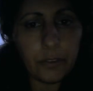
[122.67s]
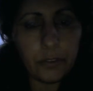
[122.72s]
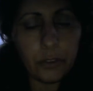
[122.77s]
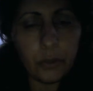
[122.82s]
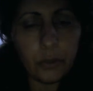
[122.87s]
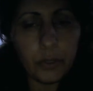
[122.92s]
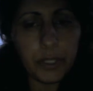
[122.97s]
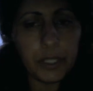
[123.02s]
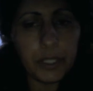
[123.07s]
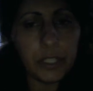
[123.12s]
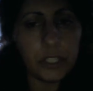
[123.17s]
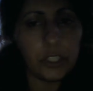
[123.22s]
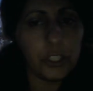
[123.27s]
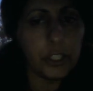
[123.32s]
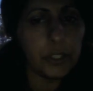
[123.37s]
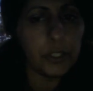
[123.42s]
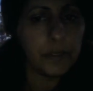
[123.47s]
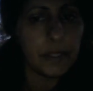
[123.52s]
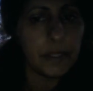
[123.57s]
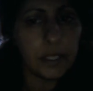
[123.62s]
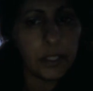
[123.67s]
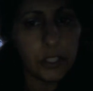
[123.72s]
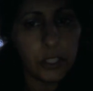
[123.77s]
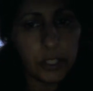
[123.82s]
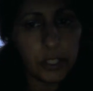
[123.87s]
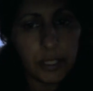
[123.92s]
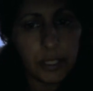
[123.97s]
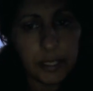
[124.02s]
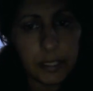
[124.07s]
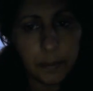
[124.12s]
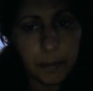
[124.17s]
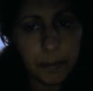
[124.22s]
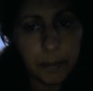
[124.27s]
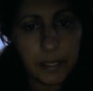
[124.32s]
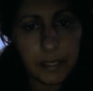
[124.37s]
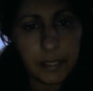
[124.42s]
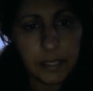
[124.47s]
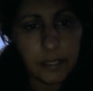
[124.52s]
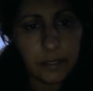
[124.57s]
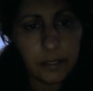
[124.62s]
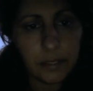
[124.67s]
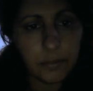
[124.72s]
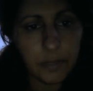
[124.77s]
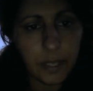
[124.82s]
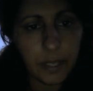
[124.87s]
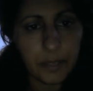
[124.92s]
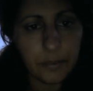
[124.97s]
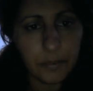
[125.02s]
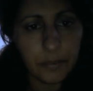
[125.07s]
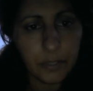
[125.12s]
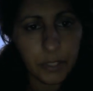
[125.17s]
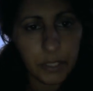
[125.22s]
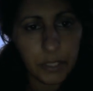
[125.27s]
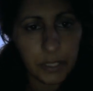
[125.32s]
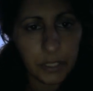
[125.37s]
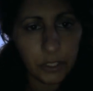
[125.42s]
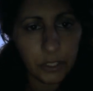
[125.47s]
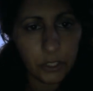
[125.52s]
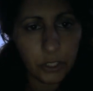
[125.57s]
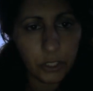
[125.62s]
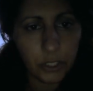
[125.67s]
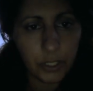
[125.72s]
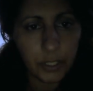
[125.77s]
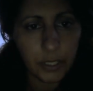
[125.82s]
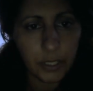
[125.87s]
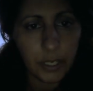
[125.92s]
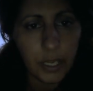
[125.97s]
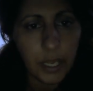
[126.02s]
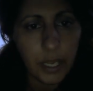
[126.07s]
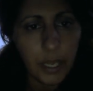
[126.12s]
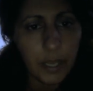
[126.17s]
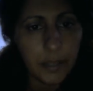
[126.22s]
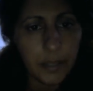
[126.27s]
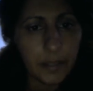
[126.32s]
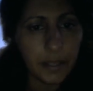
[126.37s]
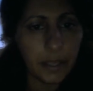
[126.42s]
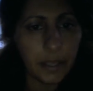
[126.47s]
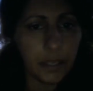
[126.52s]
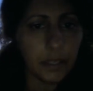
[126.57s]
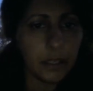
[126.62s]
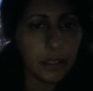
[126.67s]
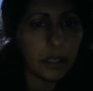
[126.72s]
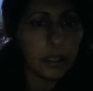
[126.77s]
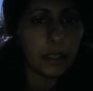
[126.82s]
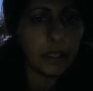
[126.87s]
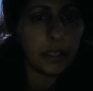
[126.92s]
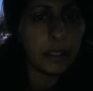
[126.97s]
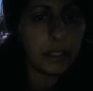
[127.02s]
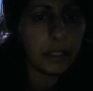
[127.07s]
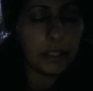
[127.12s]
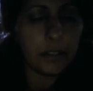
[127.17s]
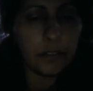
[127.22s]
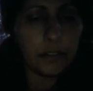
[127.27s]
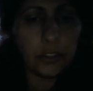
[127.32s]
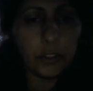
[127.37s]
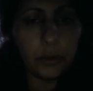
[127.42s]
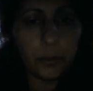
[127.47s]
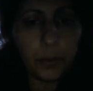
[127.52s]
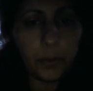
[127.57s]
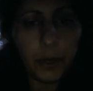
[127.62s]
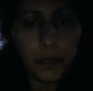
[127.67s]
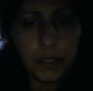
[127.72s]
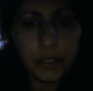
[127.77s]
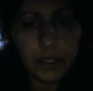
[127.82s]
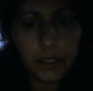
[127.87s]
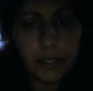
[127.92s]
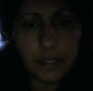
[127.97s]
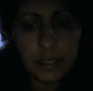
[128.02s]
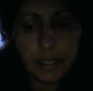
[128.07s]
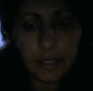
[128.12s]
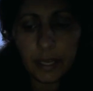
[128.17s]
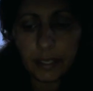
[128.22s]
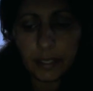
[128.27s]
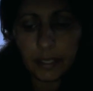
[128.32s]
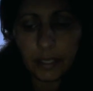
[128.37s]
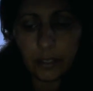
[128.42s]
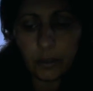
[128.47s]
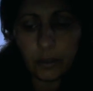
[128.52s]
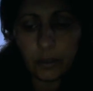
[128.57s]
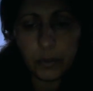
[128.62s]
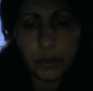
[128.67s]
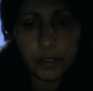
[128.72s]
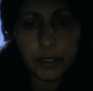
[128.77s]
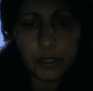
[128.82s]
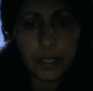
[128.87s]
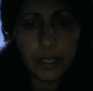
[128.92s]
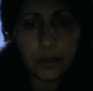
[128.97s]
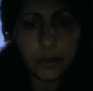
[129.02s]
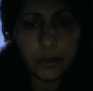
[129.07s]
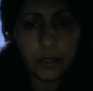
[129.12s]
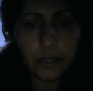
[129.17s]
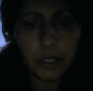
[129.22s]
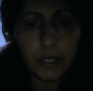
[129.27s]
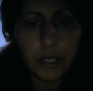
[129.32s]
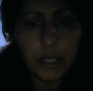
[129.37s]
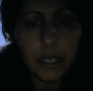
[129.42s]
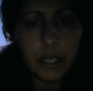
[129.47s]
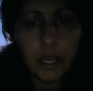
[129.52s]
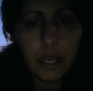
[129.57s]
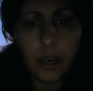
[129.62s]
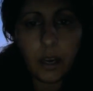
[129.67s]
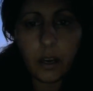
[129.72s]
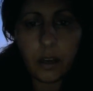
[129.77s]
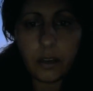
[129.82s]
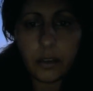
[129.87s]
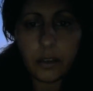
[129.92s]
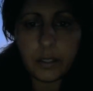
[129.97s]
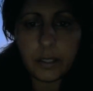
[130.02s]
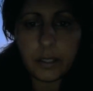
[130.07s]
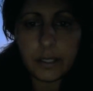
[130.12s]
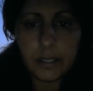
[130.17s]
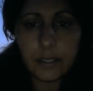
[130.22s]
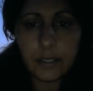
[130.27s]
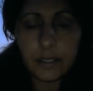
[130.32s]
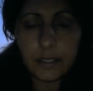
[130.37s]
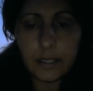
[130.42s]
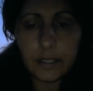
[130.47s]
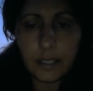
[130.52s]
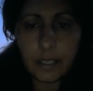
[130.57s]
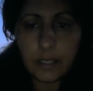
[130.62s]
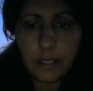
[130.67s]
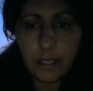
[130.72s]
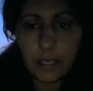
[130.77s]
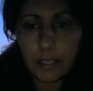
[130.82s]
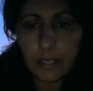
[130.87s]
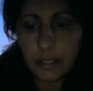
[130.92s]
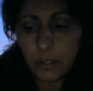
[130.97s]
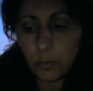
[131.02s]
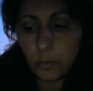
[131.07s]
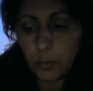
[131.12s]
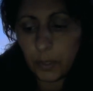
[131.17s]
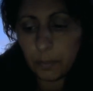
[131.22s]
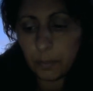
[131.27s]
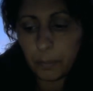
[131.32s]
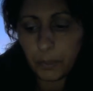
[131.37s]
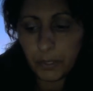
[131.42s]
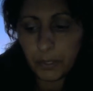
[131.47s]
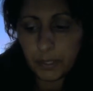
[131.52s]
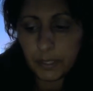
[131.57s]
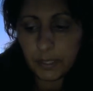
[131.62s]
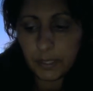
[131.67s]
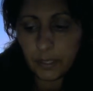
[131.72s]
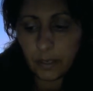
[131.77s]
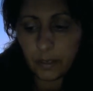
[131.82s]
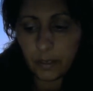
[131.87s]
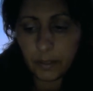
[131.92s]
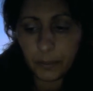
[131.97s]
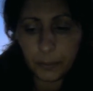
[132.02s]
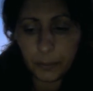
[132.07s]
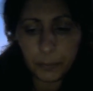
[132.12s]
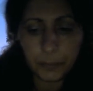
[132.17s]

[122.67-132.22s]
if you can achieve such an expansive life condition, then even your partner's nagging will sound instead like sweet bird song.